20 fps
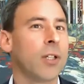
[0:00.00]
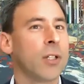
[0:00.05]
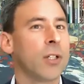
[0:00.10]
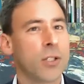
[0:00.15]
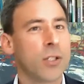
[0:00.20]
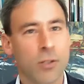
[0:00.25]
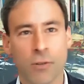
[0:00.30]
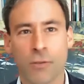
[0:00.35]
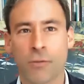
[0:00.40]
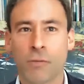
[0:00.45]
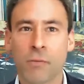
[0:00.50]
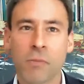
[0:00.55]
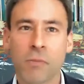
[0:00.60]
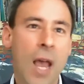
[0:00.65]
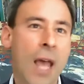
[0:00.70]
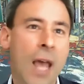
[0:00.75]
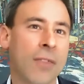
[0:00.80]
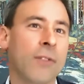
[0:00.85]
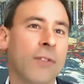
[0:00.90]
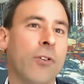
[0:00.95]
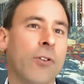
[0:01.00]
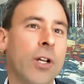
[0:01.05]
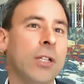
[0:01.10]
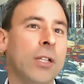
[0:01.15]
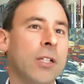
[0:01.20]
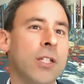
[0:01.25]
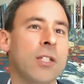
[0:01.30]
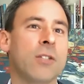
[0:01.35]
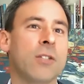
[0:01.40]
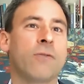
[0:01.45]
sort of, at the very
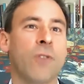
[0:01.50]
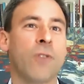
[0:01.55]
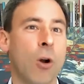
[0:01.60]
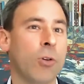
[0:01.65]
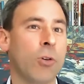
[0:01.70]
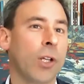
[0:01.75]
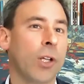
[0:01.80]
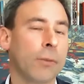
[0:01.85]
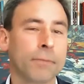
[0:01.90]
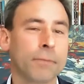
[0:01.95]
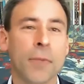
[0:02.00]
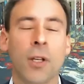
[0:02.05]
least, voting.